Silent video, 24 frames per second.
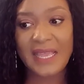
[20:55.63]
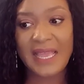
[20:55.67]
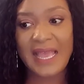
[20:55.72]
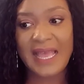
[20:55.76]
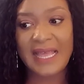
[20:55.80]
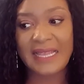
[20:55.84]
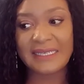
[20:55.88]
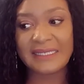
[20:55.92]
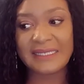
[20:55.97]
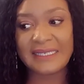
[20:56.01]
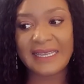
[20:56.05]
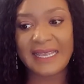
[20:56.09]

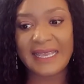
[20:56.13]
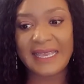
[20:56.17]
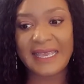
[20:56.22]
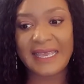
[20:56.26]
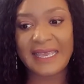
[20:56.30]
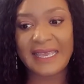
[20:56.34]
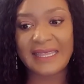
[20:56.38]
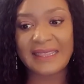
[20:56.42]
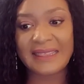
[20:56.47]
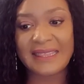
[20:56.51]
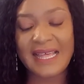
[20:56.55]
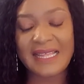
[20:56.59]
And
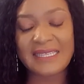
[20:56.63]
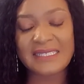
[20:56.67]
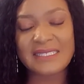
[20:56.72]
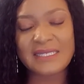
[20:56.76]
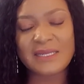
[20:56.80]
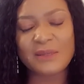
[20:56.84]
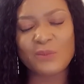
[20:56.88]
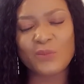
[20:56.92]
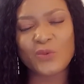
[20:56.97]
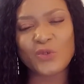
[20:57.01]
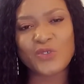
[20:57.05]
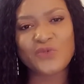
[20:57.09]
that's
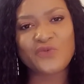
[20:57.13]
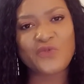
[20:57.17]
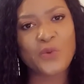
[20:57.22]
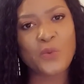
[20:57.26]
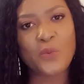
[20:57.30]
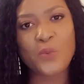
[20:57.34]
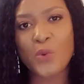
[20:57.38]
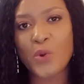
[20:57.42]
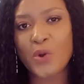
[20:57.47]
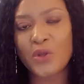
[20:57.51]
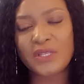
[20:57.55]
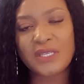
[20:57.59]
the most
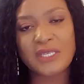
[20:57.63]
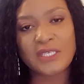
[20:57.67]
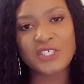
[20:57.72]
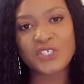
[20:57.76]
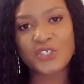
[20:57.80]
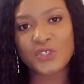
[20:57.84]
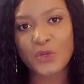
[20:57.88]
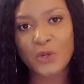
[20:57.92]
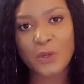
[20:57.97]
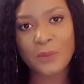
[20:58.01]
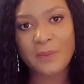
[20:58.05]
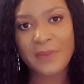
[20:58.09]
rewarding
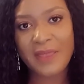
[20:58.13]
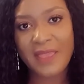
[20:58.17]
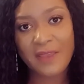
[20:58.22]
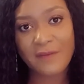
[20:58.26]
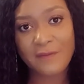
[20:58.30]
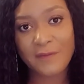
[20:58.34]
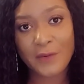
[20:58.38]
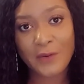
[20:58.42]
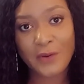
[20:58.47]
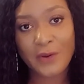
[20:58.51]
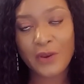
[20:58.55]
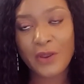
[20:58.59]
job
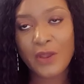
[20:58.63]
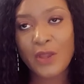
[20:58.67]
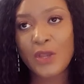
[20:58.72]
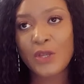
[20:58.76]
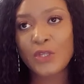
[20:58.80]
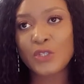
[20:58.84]
ever,